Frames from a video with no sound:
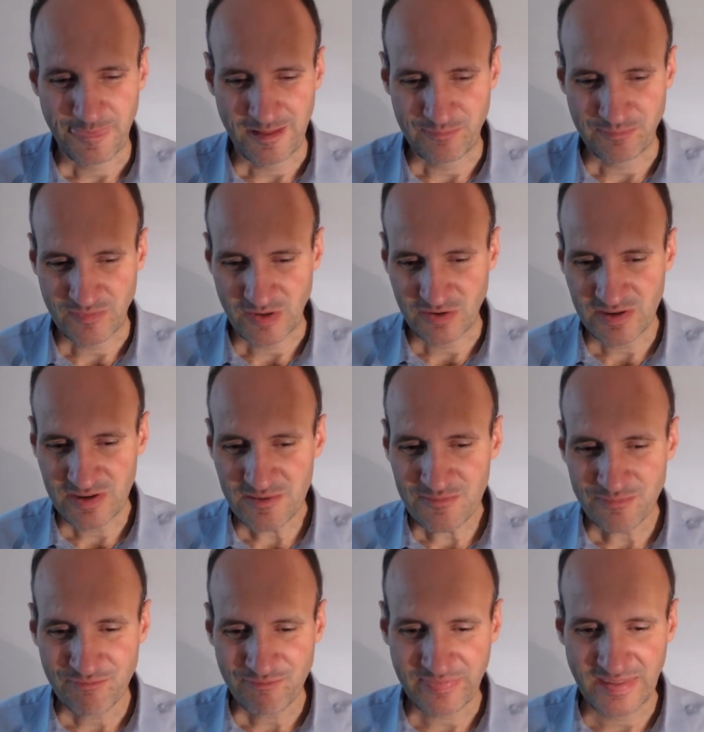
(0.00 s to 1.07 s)
Okay,
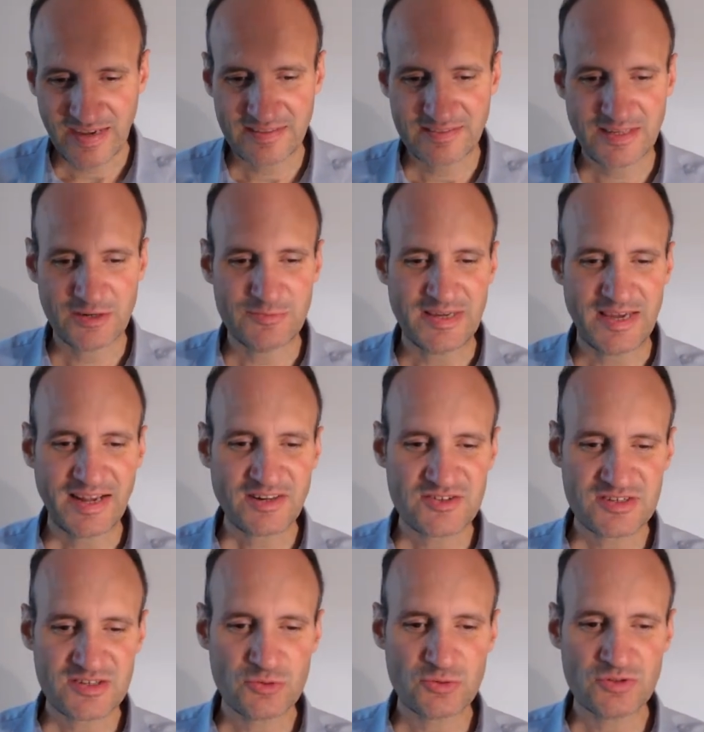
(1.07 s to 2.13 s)
and then we
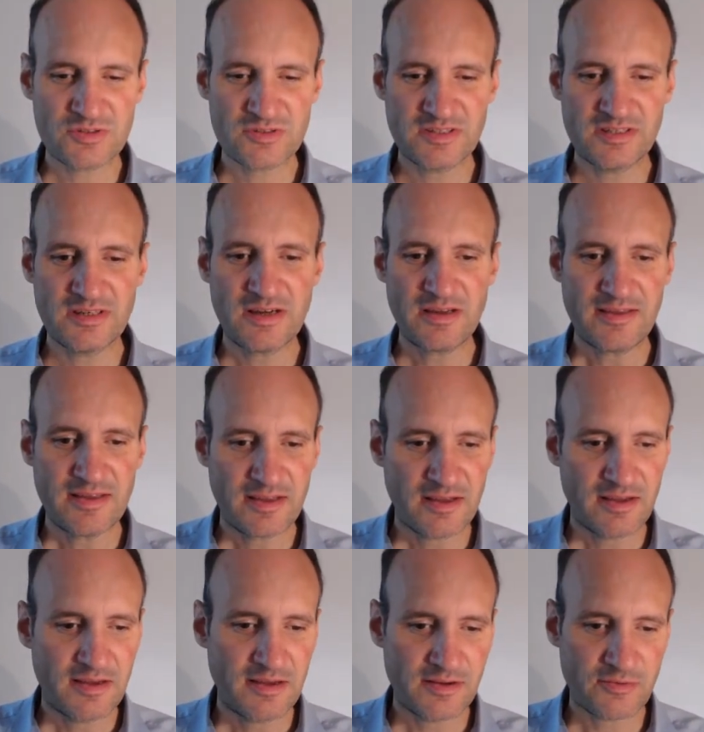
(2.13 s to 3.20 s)
execute the
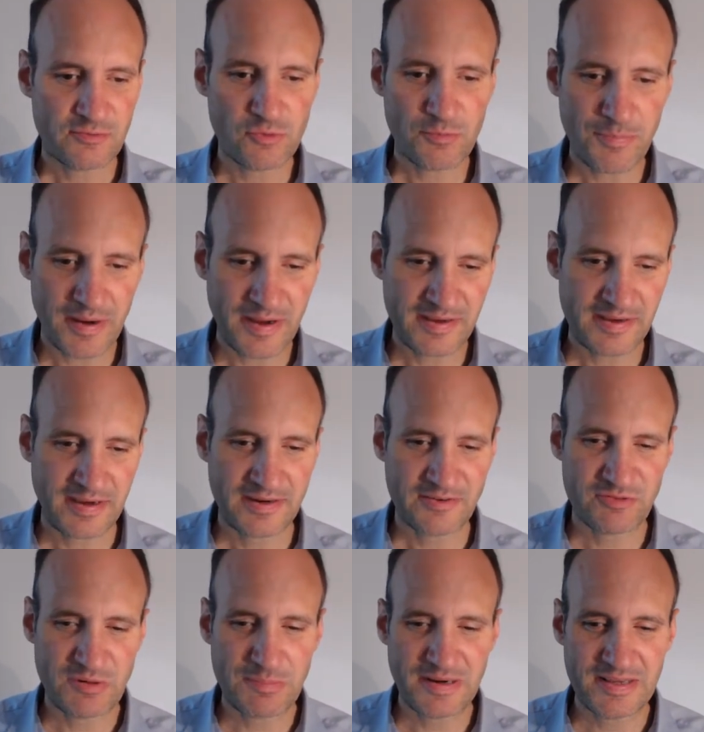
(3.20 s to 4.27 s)
group by and
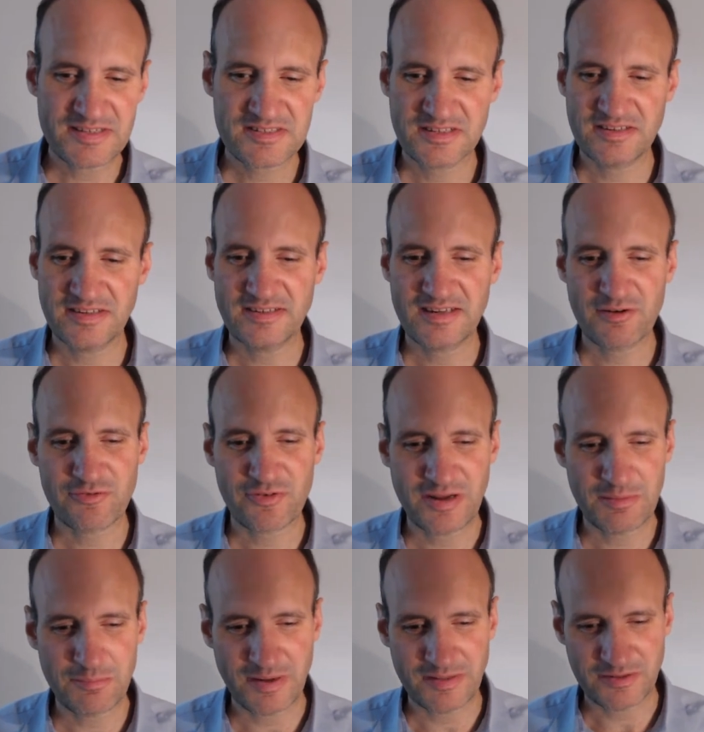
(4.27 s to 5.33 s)
replace the data frame
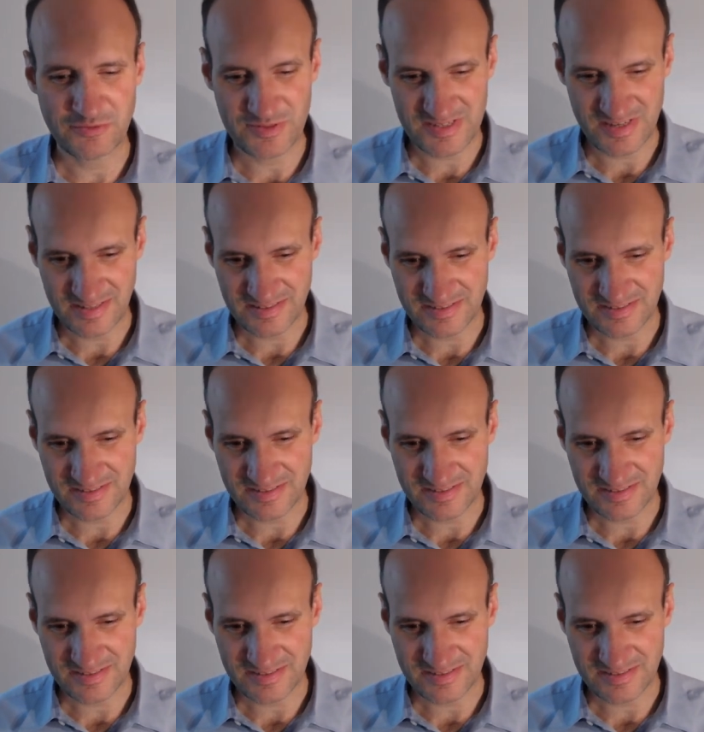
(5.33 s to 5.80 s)
by the result.